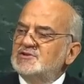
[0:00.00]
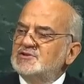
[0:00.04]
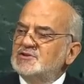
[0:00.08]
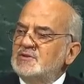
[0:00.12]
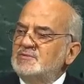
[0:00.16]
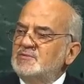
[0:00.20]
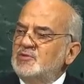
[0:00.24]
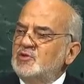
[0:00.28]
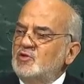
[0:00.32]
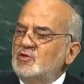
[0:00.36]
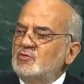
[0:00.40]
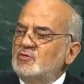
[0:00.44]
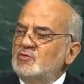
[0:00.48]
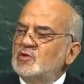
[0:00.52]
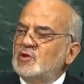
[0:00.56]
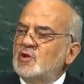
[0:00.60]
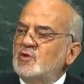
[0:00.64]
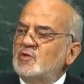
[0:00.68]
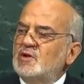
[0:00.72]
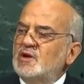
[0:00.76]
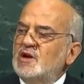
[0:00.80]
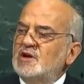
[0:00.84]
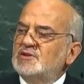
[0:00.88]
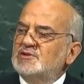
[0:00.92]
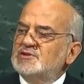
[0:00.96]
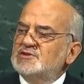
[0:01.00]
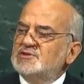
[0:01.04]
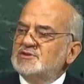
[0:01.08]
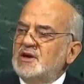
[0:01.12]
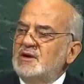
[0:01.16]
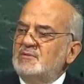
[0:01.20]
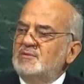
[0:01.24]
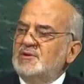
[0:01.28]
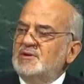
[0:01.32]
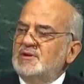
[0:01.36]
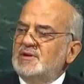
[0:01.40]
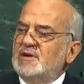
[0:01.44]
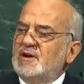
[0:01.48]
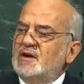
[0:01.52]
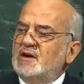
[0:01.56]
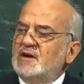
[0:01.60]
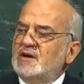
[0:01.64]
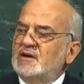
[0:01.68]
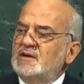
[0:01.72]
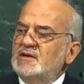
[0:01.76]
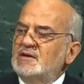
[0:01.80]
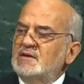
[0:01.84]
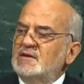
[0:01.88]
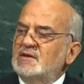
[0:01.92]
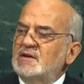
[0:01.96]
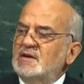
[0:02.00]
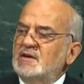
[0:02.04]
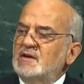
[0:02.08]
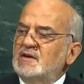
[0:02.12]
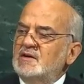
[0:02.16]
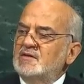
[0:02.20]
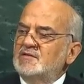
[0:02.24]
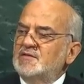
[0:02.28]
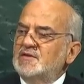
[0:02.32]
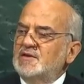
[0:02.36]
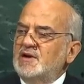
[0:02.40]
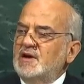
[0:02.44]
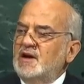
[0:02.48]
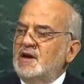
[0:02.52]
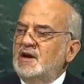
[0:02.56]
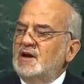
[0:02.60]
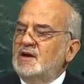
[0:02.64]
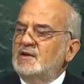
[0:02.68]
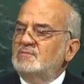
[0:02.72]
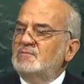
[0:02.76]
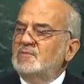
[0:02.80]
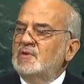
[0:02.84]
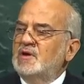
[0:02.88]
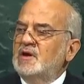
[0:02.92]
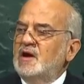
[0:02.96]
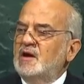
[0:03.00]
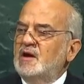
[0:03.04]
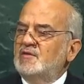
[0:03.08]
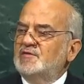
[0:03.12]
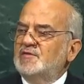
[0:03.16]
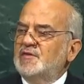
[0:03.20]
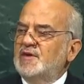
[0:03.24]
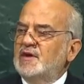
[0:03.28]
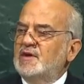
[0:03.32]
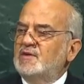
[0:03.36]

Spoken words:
constitution which was adopted